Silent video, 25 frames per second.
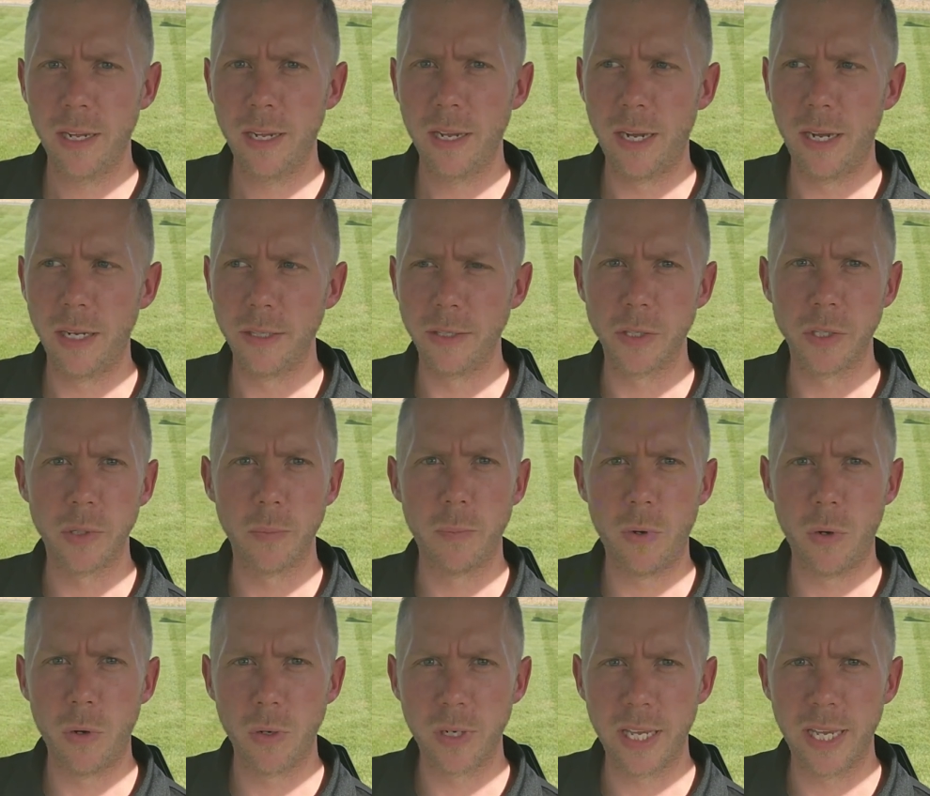It's a
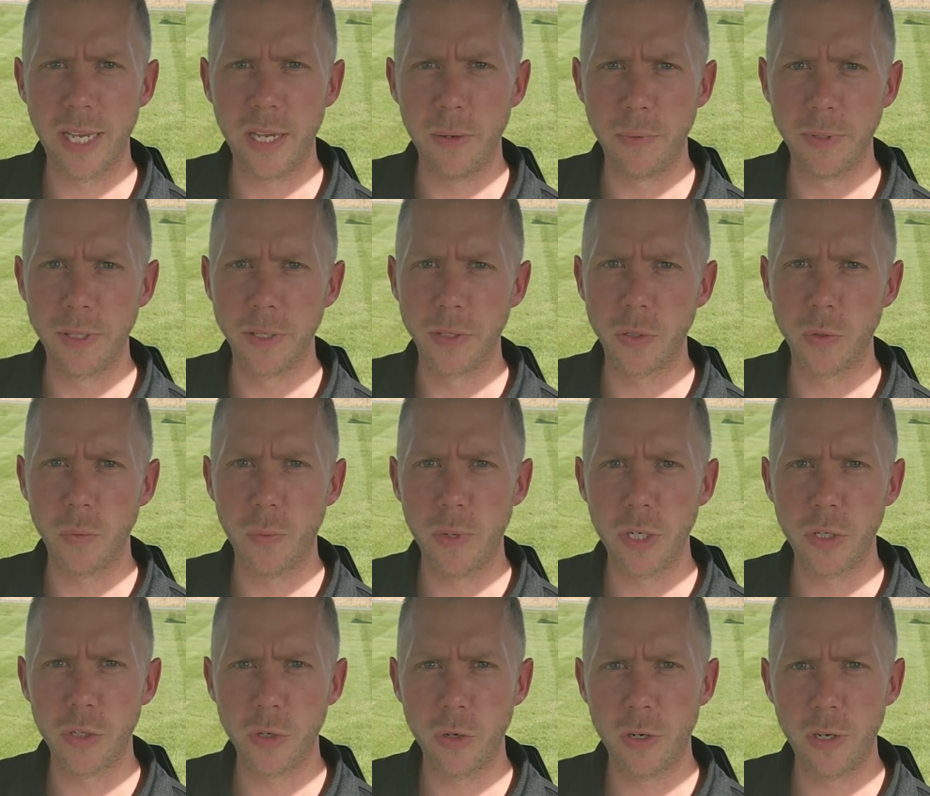small kit with a
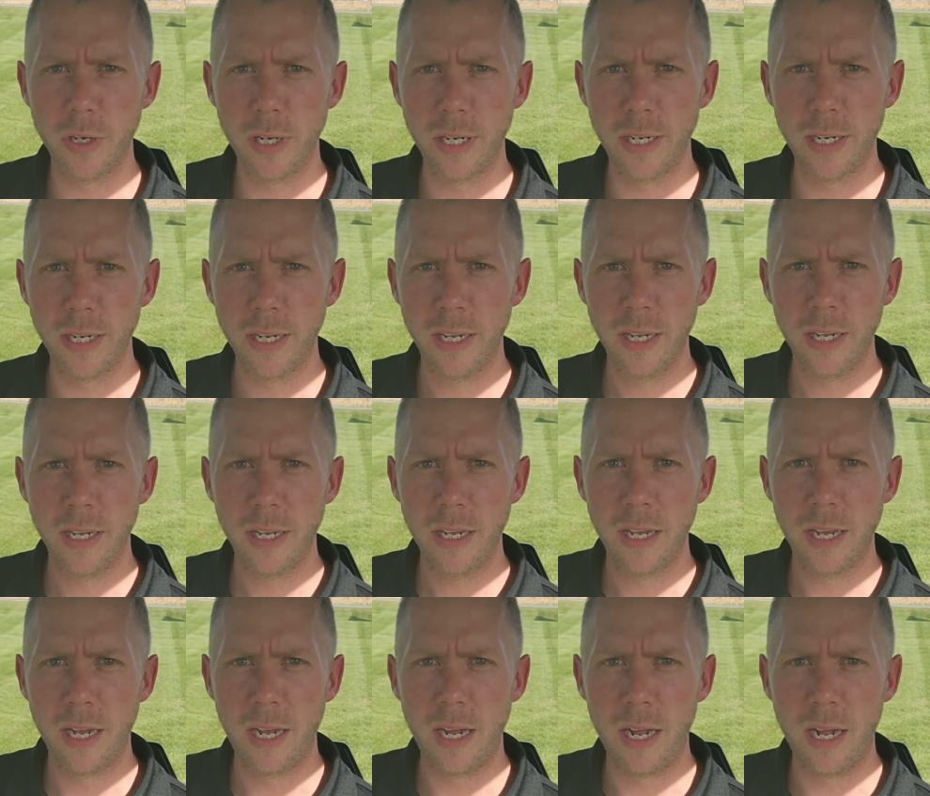switch on it,
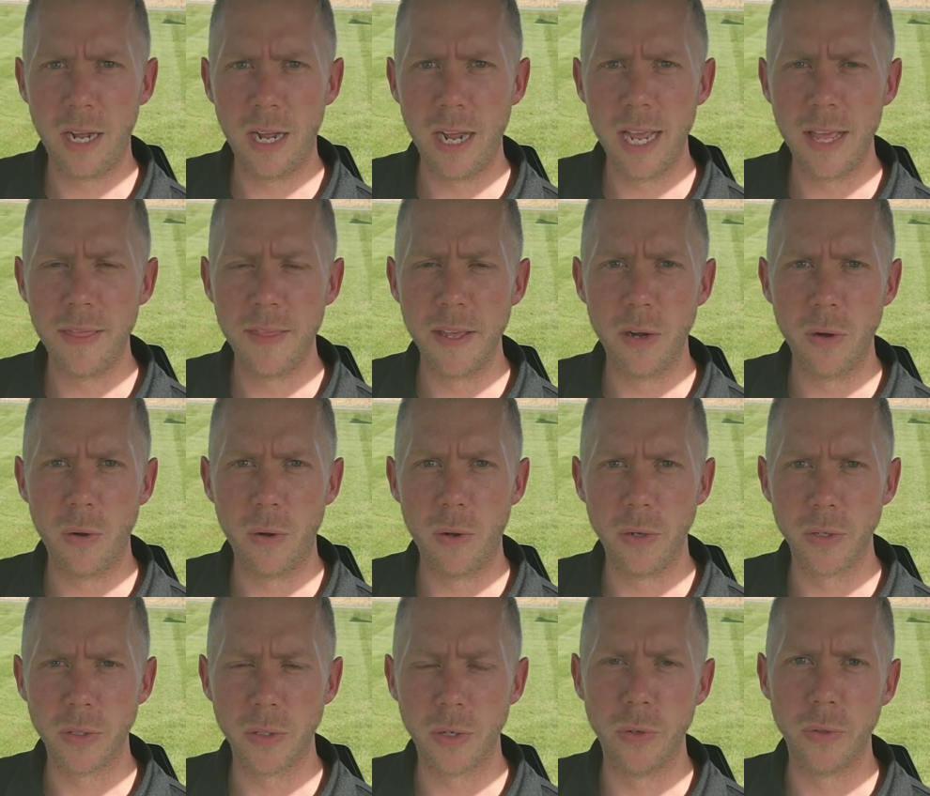and then
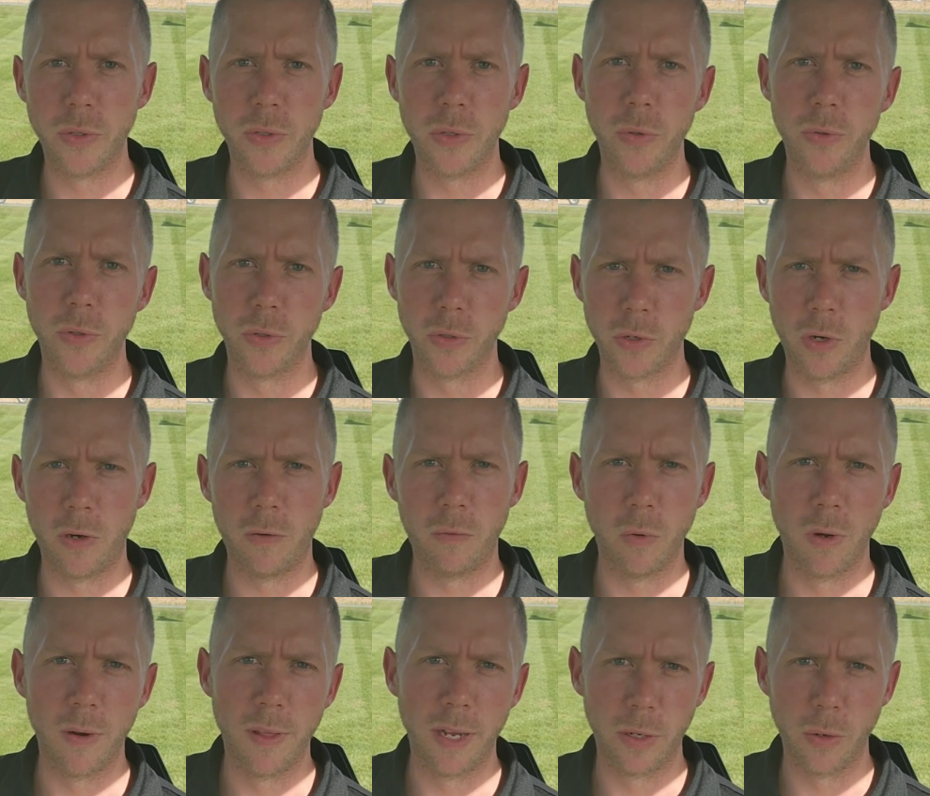also to the
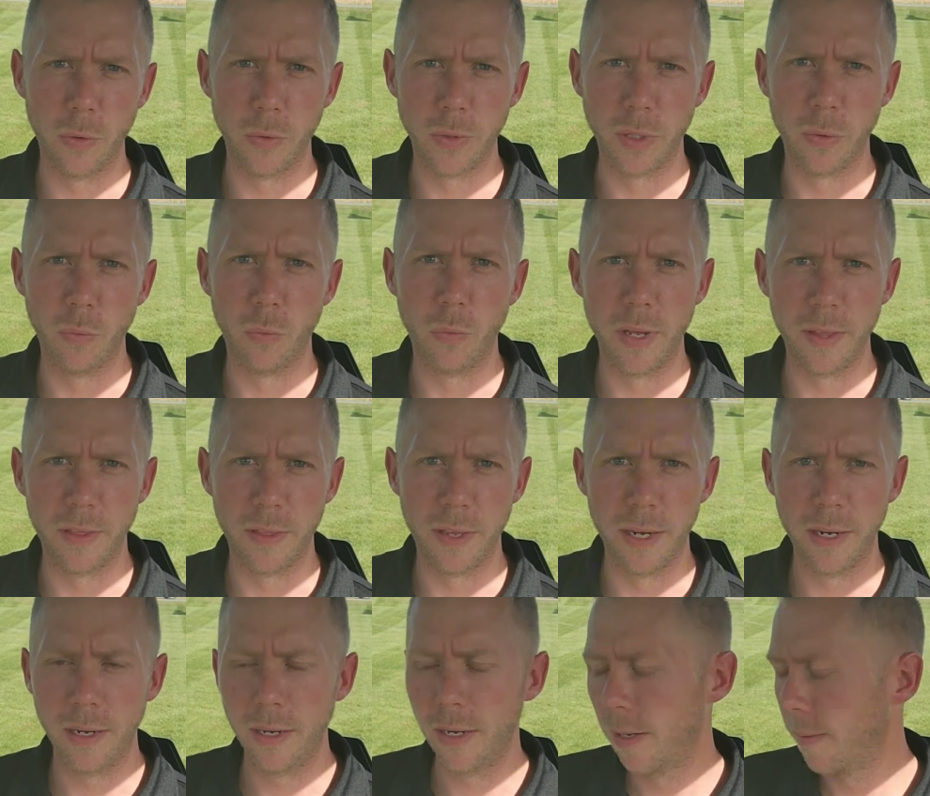software that goes in with
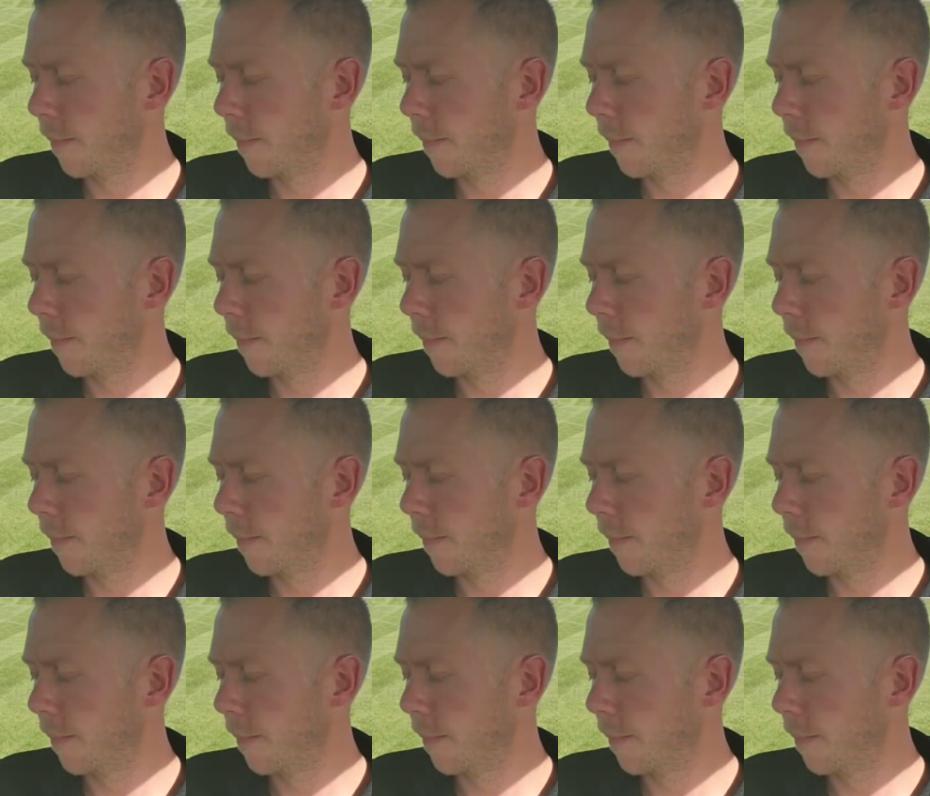it.